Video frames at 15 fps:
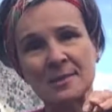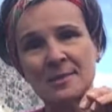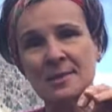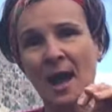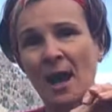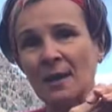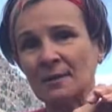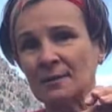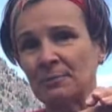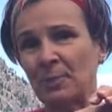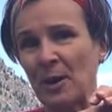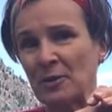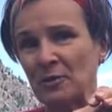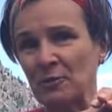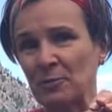that
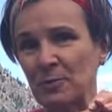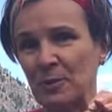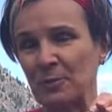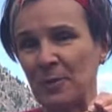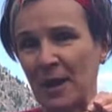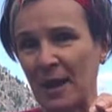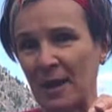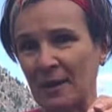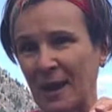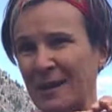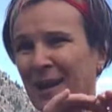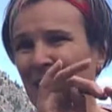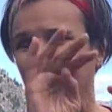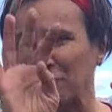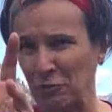part of the brain, and
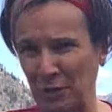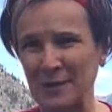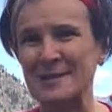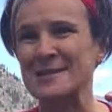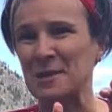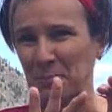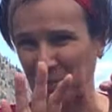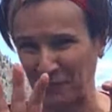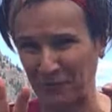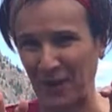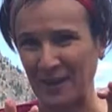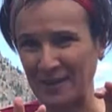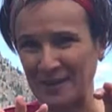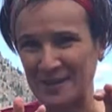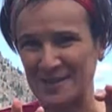I'll really
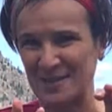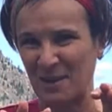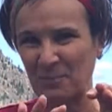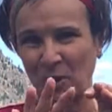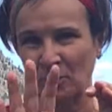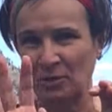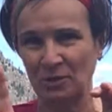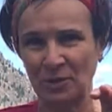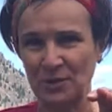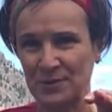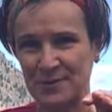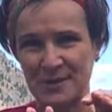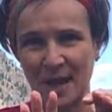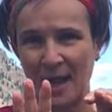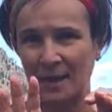simplify this, I'm not going to
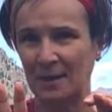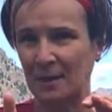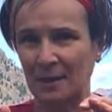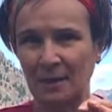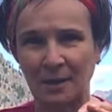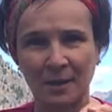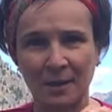use any